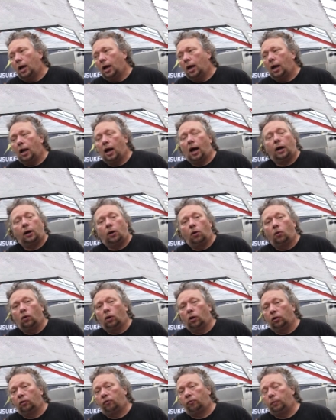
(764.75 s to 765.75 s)
Uh, I know a
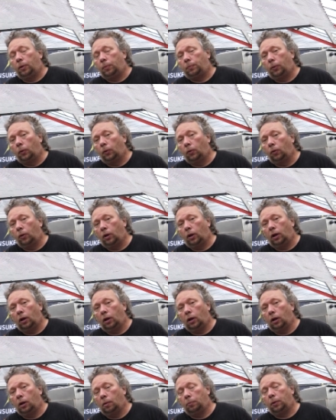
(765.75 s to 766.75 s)
lot of people
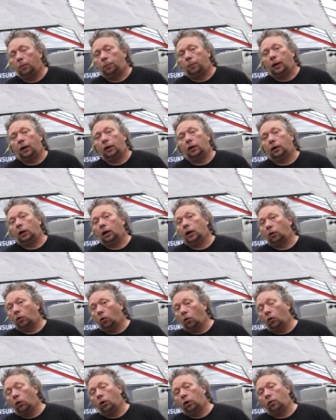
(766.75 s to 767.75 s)
uh, preparing their
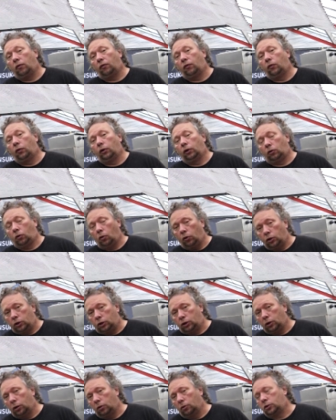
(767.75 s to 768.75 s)
koi for the koi
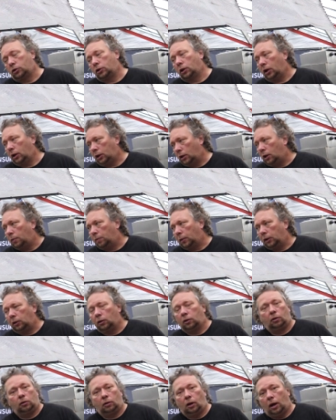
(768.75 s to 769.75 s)
shows. They keep it,
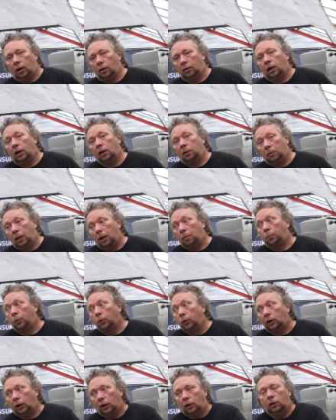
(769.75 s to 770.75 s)
yeah, they, they
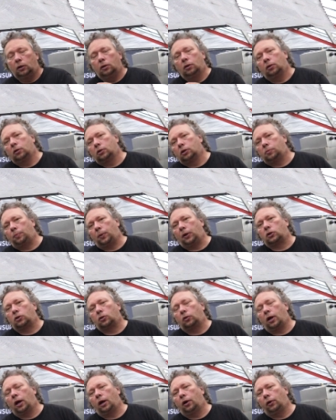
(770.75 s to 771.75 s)
put in
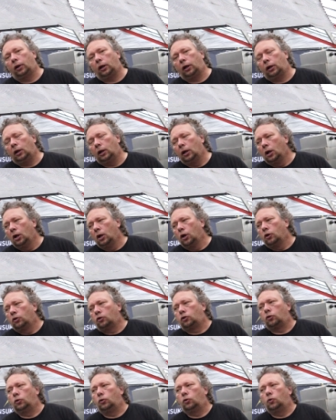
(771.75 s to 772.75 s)
special algae
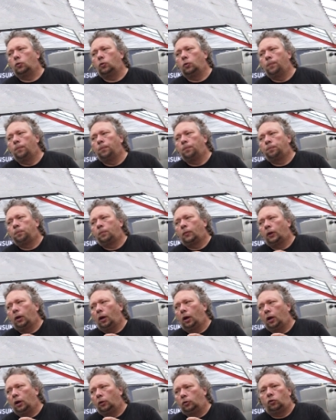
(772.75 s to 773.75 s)
to
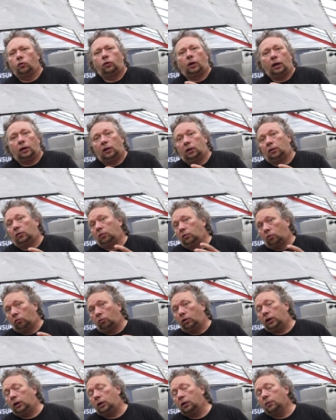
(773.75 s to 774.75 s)
uh, to get it
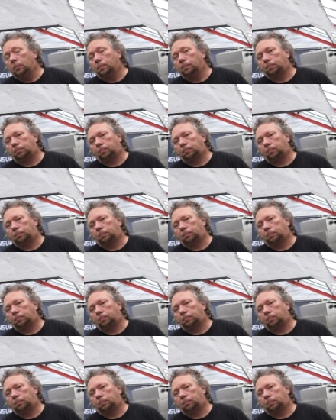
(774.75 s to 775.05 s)
green.